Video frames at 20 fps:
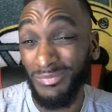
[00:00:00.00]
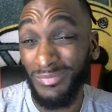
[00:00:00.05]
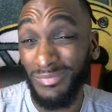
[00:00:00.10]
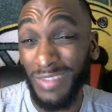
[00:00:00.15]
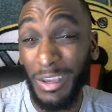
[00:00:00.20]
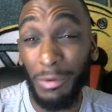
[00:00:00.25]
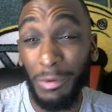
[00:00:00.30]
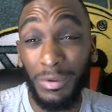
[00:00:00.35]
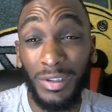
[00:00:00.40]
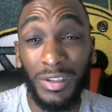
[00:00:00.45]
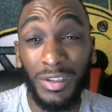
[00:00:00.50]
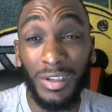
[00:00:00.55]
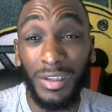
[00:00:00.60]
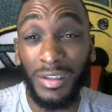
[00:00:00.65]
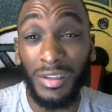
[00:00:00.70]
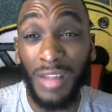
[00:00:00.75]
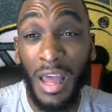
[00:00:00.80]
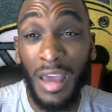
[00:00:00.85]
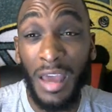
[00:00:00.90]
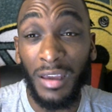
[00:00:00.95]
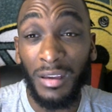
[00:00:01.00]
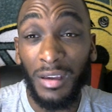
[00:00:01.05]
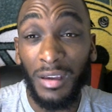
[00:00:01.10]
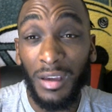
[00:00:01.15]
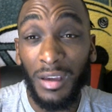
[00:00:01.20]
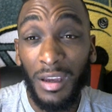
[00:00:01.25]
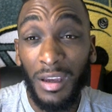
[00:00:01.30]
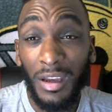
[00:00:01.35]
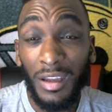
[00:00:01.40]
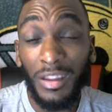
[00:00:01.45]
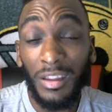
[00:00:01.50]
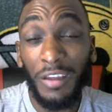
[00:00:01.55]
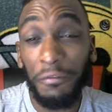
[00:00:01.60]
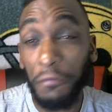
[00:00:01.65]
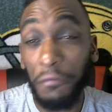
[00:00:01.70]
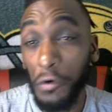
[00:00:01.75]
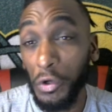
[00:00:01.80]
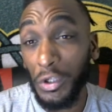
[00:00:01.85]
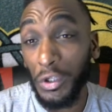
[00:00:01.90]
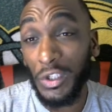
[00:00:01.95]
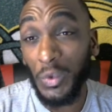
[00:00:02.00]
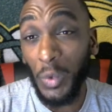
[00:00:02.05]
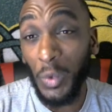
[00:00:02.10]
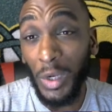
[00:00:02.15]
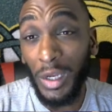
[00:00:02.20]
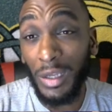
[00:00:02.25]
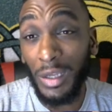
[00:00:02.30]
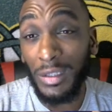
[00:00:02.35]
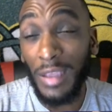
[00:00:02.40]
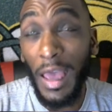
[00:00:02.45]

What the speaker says: It was just like the focus was